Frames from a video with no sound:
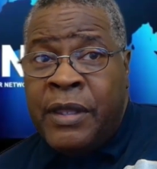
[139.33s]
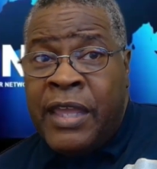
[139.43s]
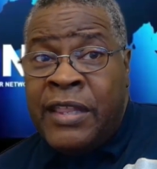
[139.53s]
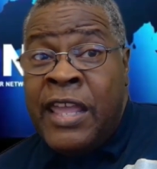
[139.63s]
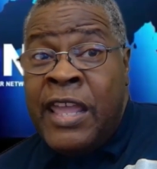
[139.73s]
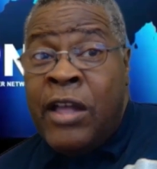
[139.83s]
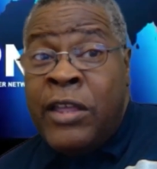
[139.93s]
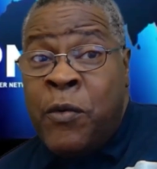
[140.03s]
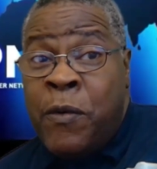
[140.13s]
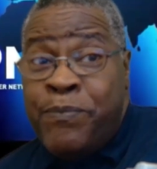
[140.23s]
and he
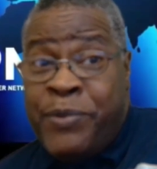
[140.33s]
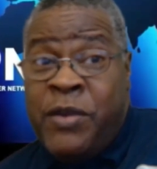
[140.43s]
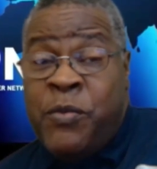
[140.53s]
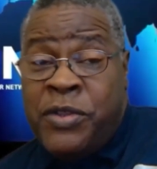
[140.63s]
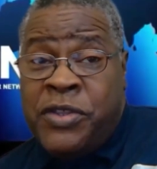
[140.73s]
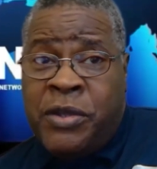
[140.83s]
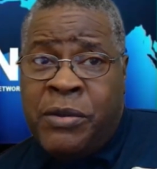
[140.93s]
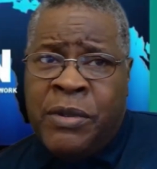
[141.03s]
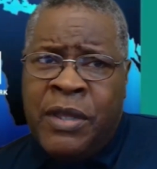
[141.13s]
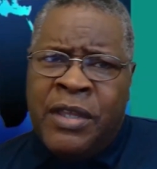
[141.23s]
will be with
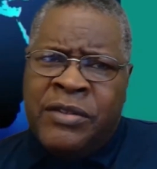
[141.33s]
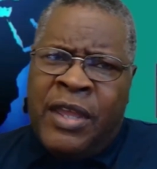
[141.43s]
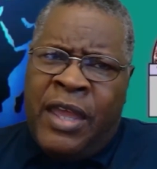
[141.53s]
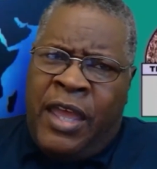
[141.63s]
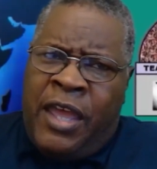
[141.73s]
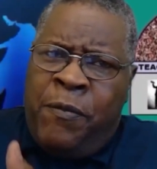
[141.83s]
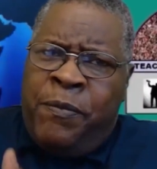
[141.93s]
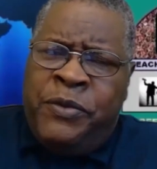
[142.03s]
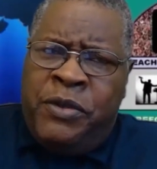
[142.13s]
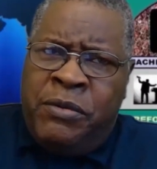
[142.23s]
you to
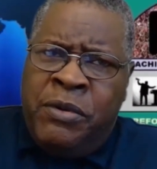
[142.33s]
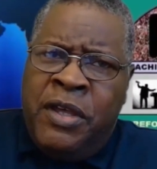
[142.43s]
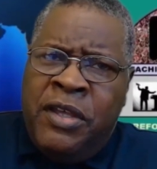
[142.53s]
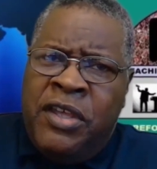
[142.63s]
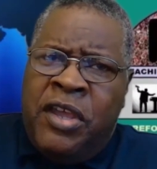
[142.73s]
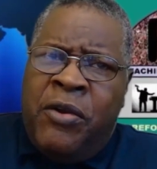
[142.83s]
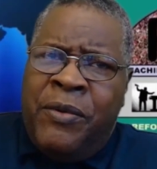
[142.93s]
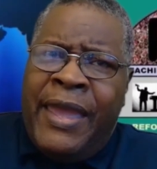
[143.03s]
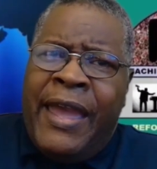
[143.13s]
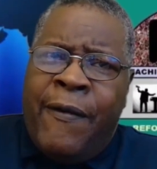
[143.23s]
help you
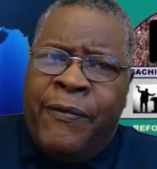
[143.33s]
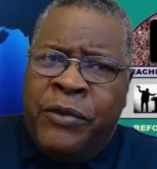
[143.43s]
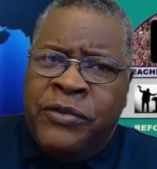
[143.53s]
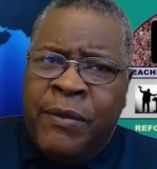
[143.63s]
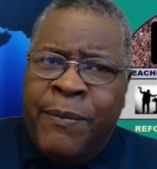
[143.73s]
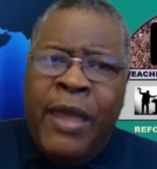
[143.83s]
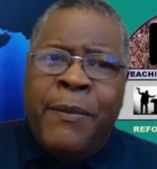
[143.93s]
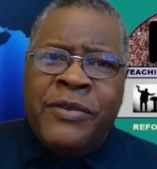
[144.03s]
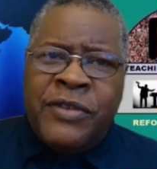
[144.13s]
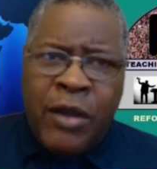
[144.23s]
carry out those
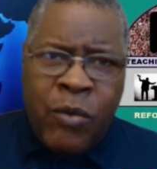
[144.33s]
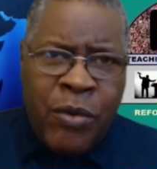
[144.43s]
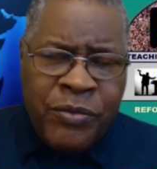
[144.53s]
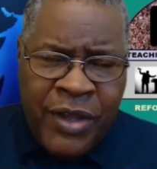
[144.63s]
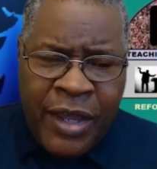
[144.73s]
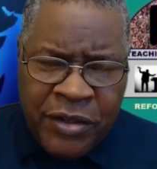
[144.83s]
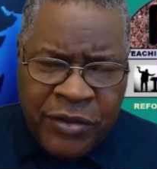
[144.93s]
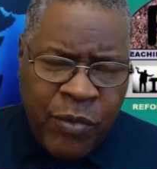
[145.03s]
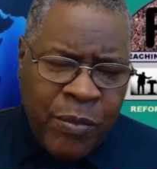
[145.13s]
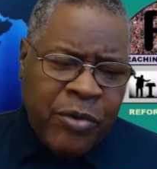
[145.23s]
commandments." I quote
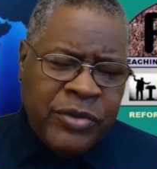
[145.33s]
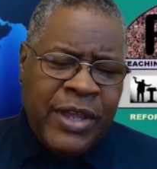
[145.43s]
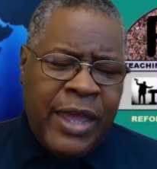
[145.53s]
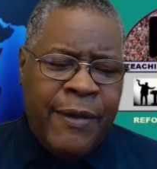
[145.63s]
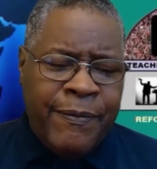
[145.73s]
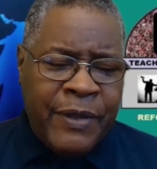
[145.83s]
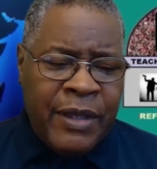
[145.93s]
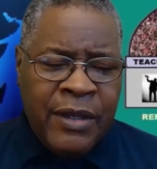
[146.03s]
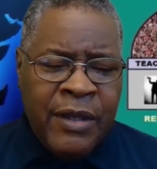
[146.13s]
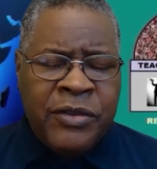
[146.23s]
Titus one more time.
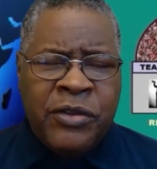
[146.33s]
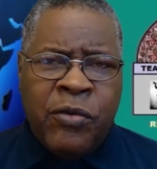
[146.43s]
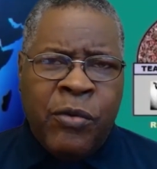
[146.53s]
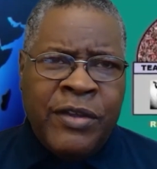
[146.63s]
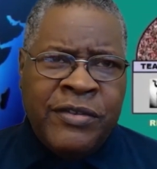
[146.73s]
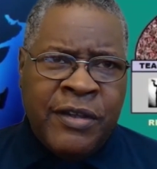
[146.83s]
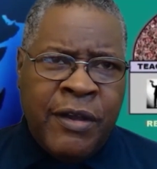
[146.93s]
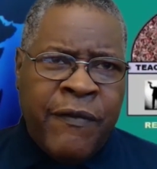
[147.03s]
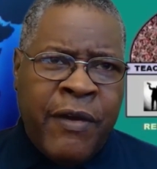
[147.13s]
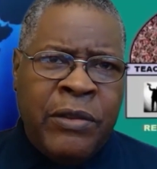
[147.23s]
"The grace
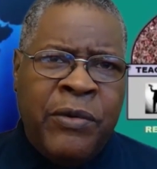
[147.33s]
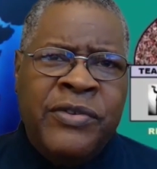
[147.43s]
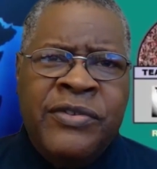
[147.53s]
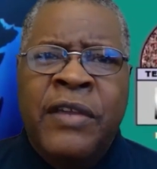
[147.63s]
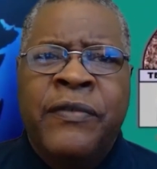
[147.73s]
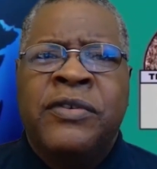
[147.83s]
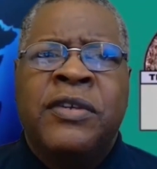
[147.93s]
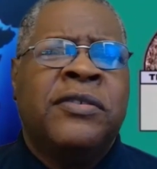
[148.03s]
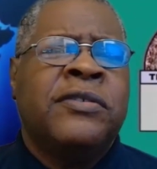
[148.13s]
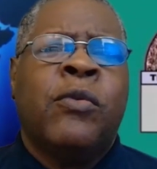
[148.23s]
of our Lord and Savior
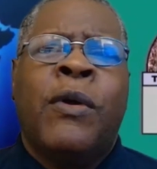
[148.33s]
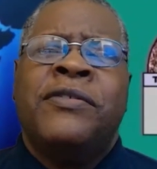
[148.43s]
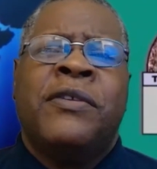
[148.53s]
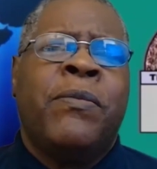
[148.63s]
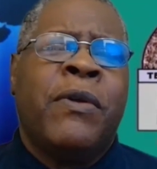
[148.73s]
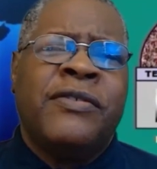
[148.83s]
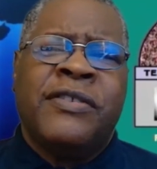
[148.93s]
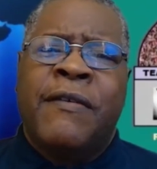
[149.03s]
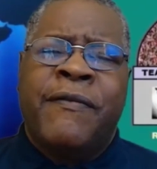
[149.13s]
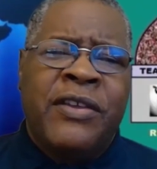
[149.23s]
Jesus Christ that bringeth
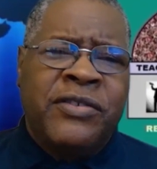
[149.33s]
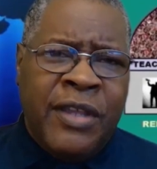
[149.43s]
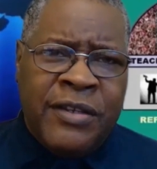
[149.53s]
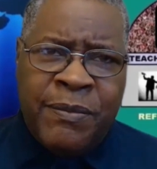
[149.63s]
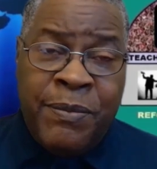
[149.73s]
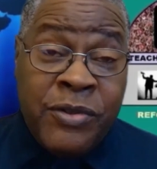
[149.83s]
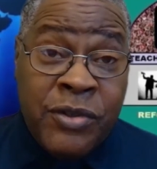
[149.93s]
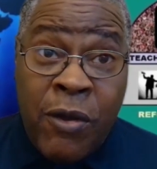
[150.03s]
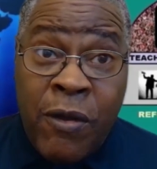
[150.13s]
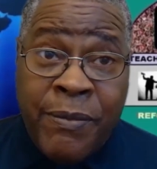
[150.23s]
salvation has appeared to
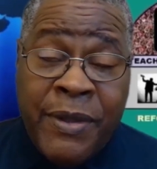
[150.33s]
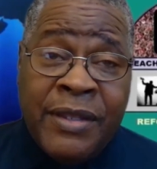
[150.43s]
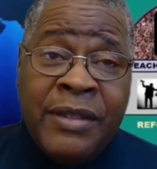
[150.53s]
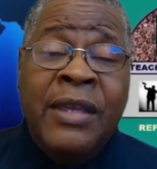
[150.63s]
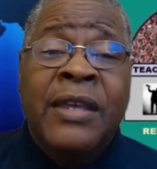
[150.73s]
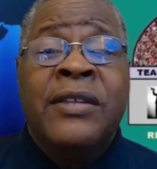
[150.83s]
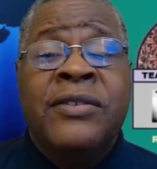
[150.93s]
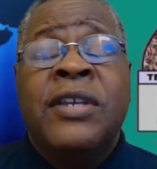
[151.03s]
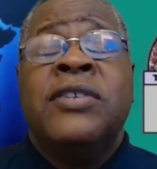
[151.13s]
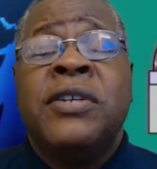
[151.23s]
all men,
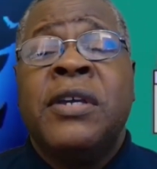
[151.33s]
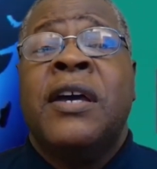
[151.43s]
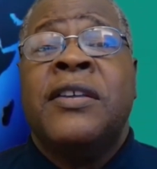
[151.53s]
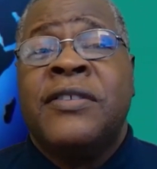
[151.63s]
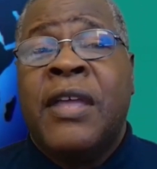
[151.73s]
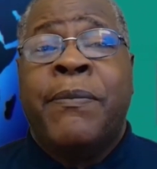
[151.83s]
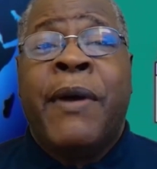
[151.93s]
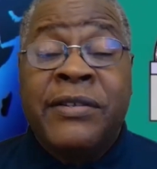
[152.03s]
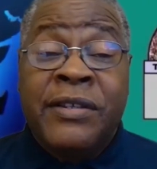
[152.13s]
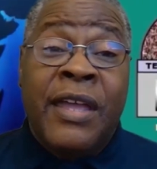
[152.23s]
teaching us that
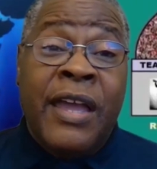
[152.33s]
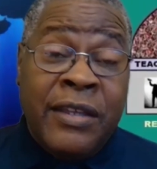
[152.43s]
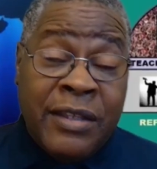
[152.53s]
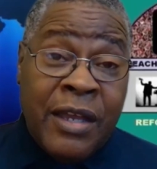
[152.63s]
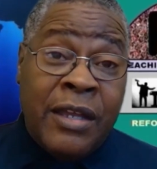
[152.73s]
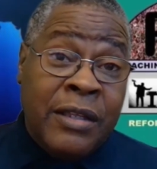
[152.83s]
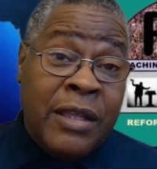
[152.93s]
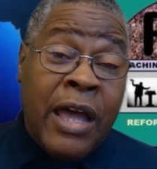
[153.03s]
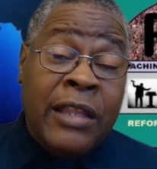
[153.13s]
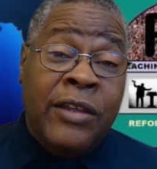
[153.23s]
by denying an
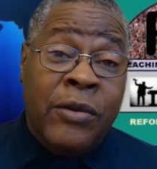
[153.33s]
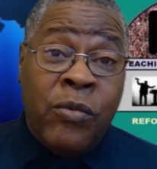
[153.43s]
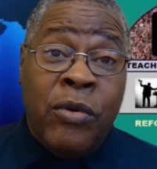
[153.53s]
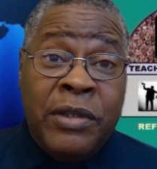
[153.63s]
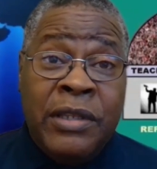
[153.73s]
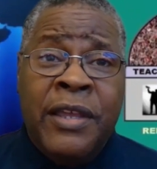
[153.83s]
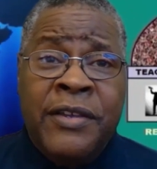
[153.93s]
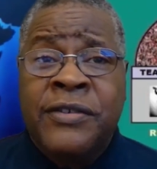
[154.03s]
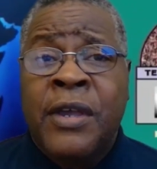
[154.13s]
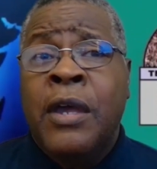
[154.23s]
ungodly and worldly
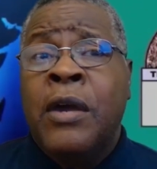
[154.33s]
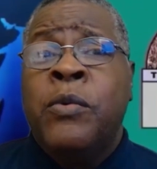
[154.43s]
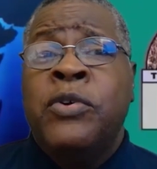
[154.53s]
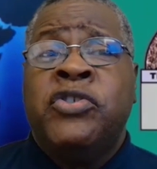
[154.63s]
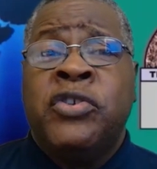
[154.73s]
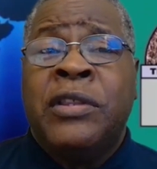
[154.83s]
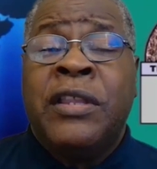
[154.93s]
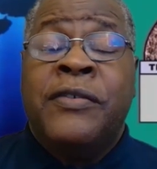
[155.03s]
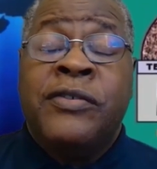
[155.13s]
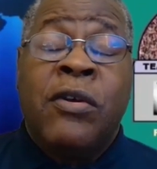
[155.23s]
lust, we should
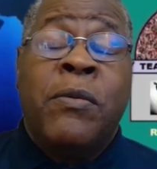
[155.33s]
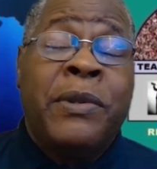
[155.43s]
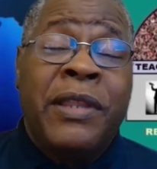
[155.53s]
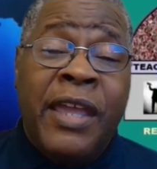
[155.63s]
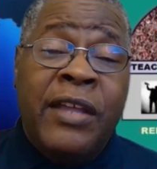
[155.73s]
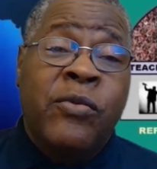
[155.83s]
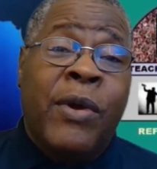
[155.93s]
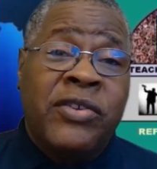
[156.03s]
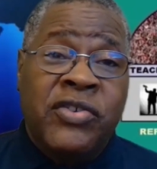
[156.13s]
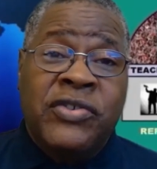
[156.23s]
live soberly and
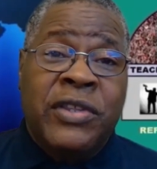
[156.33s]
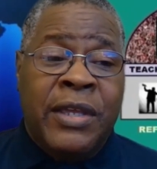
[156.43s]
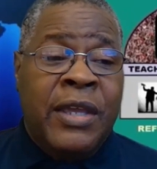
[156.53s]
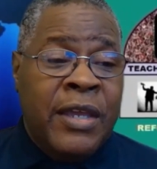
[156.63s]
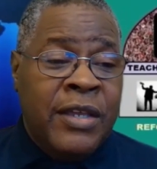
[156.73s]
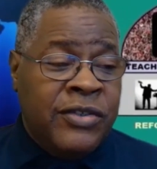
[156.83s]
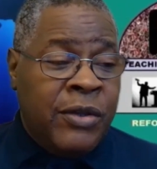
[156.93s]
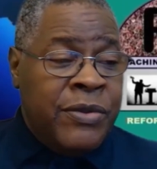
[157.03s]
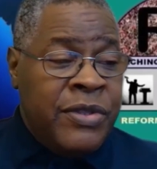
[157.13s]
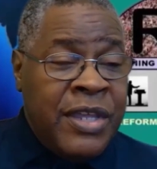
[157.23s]
righteously." So
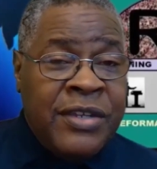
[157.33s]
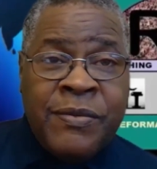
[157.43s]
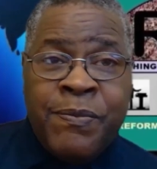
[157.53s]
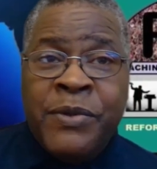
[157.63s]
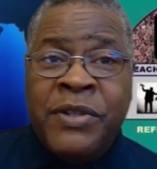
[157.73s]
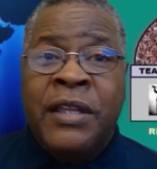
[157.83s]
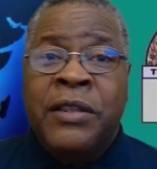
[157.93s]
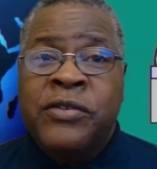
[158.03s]
this particular